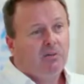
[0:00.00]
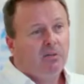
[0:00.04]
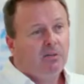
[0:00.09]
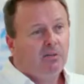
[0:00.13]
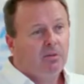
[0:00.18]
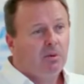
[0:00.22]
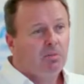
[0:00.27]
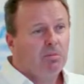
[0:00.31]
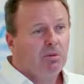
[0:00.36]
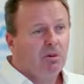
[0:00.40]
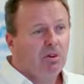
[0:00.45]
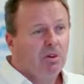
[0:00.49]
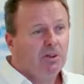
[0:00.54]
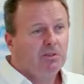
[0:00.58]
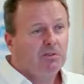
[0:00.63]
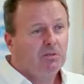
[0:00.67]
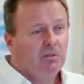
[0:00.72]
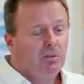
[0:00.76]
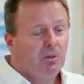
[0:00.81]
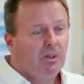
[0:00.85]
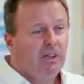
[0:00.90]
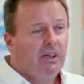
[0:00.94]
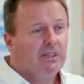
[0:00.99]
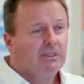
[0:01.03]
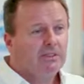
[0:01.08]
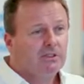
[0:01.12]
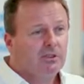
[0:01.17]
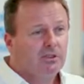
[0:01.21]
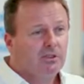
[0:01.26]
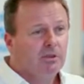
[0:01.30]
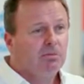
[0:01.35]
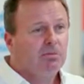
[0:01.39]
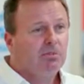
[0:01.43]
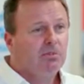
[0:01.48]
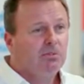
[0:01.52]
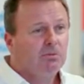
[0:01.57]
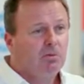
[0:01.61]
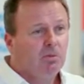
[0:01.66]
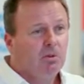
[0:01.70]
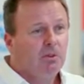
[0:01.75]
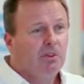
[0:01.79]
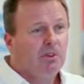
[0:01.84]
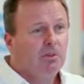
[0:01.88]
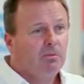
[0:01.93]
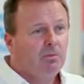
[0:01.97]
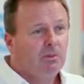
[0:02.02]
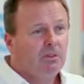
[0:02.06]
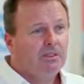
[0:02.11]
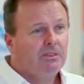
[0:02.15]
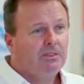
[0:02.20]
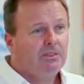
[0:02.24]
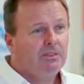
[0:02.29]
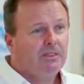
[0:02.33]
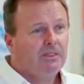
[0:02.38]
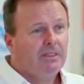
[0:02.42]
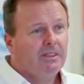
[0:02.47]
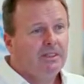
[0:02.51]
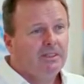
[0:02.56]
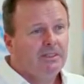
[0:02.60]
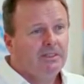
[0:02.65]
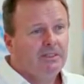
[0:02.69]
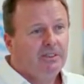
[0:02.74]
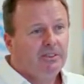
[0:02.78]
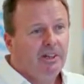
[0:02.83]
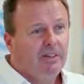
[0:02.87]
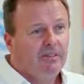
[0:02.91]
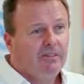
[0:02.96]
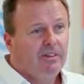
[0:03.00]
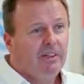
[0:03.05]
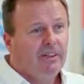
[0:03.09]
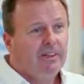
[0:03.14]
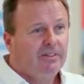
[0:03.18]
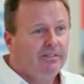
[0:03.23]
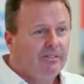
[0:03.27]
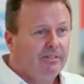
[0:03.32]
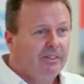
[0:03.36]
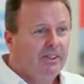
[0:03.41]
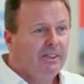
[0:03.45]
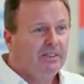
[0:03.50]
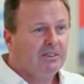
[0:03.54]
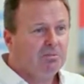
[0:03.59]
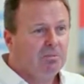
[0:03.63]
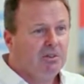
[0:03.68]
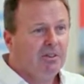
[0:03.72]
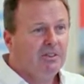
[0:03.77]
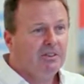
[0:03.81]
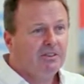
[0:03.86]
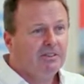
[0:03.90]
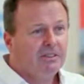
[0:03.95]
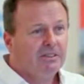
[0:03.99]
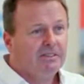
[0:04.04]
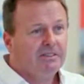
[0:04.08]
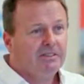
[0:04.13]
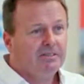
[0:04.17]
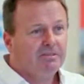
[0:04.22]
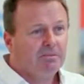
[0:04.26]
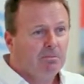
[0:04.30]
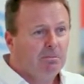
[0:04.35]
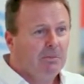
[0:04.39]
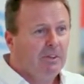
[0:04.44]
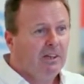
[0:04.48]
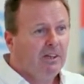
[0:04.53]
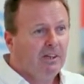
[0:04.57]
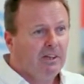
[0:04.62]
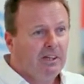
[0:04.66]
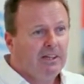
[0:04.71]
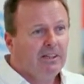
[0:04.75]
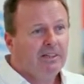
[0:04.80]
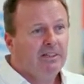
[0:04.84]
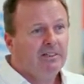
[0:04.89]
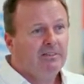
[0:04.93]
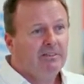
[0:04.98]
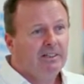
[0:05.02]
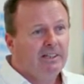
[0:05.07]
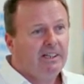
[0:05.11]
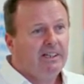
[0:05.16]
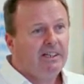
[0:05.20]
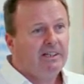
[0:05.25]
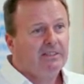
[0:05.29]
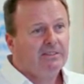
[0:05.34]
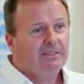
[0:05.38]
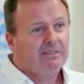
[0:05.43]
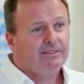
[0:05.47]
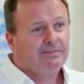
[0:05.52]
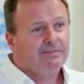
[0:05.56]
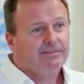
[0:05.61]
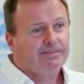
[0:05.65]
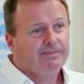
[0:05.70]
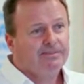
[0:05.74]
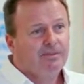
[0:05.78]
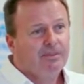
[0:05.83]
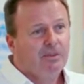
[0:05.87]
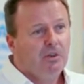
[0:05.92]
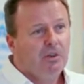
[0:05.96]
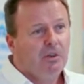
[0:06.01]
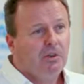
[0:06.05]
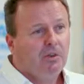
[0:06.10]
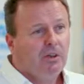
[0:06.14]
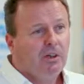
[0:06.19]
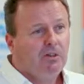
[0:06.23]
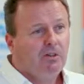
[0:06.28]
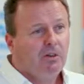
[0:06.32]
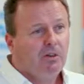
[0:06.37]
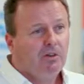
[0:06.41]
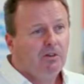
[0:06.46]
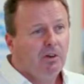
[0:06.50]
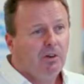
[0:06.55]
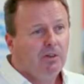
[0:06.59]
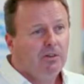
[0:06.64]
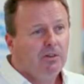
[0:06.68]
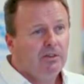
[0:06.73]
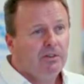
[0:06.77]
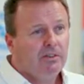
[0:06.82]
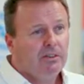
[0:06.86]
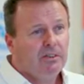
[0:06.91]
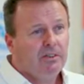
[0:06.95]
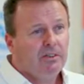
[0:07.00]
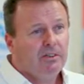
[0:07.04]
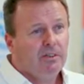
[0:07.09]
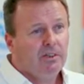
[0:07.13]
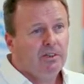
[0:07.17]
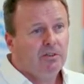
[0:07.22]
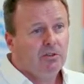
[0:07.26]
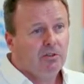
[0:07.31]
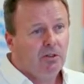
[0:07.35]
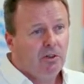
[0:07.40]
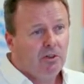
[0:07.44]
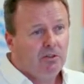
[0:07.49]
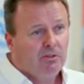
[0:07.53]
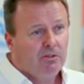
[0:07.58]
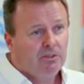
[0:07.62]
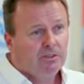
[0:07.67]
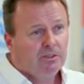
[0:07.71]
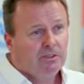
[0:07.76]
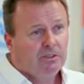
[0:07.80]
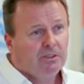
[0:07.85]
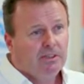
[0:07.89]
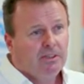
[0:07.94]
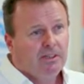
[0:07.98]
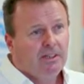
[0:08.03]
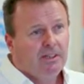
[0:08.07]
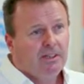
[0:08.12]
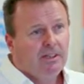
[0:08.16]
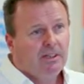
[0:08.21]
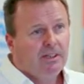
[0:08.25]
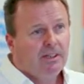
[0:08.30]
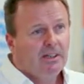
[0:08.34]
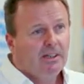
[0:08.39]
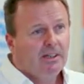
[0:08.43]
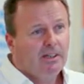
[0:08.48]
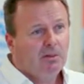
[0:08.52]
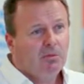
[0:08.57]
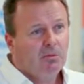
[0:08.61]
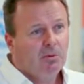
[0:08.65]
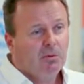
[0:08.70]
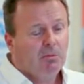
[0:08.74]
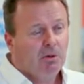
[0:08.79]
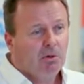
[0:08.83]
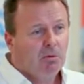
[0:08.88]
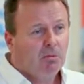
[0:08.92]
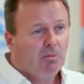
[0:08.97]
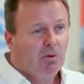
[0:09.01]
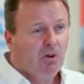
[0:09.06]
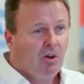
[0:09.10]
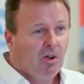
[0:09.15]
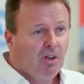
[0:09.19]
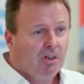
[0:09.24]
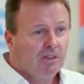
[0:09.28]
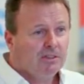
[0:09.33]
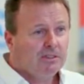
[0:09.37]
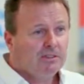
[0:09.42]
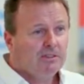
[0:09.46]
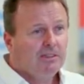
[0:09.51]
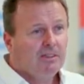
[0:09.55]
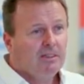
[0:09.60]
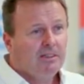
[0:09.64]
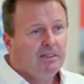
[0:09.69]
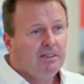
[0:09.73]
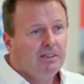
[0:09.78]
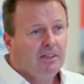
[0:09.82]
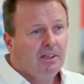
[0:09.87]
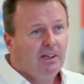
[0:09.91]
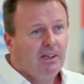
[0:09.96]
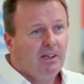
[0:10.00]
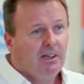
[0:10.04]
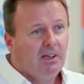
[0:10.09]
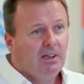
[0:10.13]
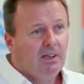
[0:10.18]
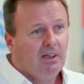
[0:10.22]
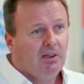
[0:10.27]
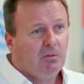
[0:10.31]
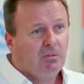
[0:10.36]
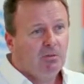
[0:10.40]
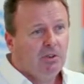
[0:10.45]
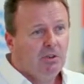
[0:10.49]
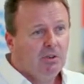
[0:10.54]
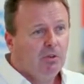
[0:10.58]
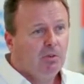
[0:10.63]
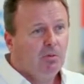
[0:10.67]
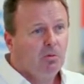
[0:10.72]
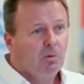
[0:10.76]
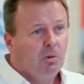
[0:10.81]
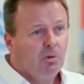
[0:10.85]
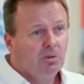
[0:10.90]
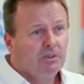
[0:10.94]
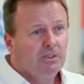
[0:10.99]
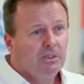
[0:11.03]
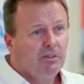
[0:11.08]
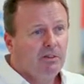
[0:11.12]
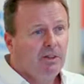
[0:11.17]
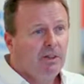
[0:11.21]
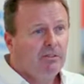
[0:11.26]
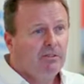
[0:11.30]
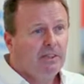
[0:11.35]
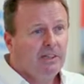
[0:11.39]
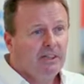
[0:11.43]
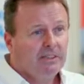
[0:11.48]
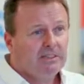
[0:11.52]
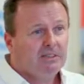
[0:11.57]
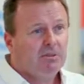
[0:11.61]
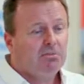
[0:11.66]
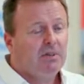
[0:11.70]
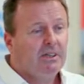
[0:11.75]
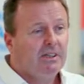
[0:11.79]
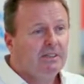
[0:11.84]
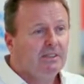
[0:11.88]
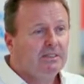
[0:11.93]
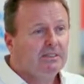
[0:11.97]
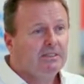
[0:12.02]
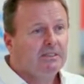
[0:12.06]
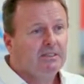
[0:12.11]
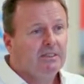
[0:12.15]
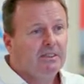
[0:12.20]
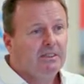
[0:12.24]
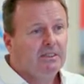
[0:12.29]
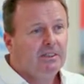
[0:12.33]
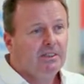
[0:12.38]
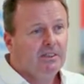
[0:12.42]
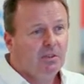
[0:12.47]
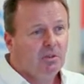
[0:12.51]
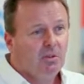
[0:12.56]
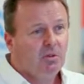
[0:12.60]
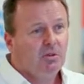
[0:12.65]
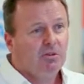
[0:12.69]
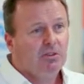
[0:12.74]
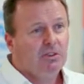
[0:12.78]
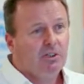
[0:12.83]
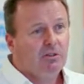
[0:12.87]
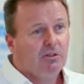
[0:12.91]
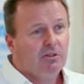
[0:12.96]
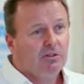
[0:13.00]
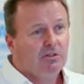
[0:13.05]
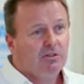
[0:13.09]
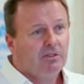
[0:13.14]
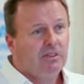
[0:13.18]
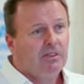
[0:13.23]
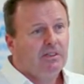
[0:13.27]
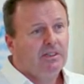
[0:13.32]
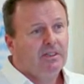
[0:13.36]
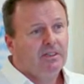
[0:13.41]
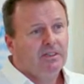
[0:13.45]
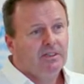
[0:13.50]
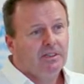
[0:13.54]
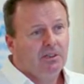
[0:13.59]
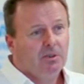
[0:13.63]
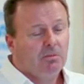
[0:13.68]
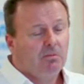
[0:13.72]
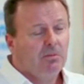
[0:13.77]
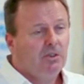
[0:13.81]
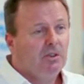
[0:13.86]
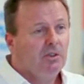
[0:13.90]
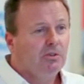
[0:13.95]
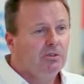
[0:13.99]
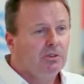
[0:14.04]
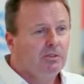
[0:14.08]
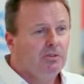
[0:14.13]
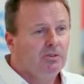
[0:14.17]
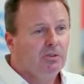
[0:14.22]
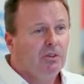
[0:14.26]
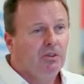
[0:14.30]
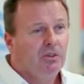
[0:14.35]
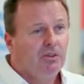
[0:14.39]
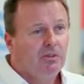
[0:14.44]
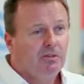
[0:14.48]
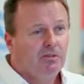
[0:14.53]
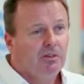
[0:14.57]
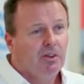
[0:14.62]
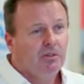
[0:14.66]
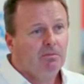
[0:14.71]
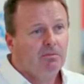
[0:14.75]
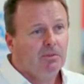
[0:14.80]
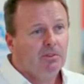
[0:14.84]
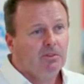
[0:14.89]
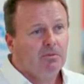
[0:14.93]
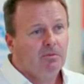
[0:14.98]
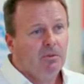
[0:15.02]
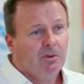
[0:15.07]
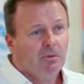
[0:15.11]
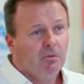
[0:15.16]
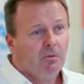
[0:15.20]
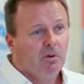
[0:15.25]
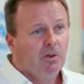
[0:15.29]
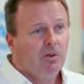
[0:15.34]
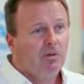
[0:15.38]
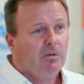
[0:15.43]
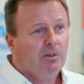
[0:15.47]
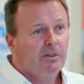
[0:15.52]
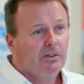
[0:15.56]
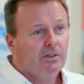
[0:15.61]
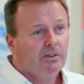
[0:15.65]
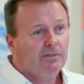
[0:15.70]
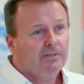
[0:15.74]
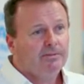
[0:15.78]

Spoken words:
we've got PricewaterhouseCoopers working with us to have that advanced project located here in Cairns. We do have a growth in drones, remote pilots, and we do also have a NASA base in the Northern Territory that will be doing further development we can work with.